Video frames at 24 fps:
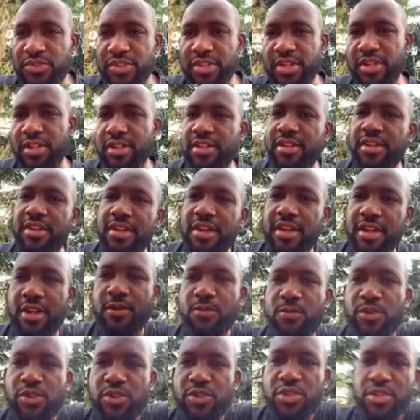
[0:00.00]
I will say
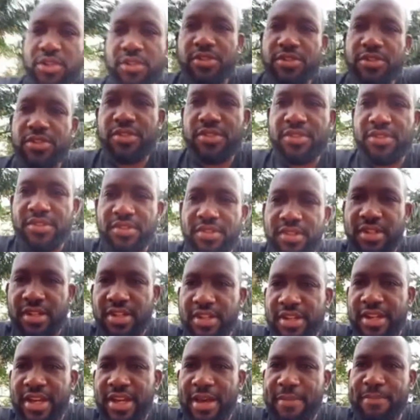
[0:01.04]
I wish
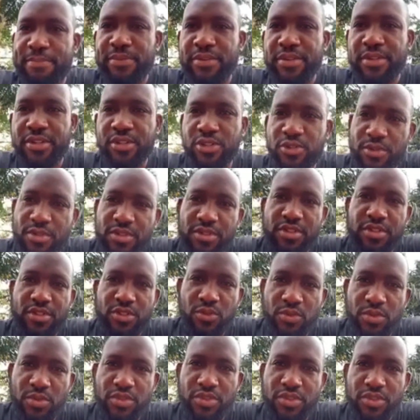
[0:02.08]
us a happy
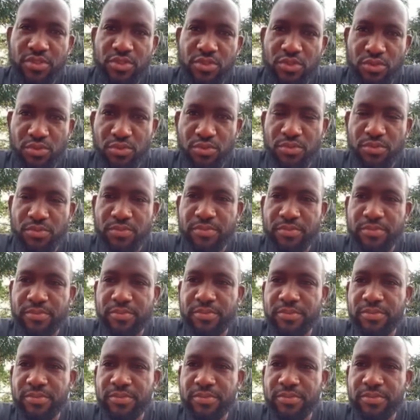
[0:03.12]
2022.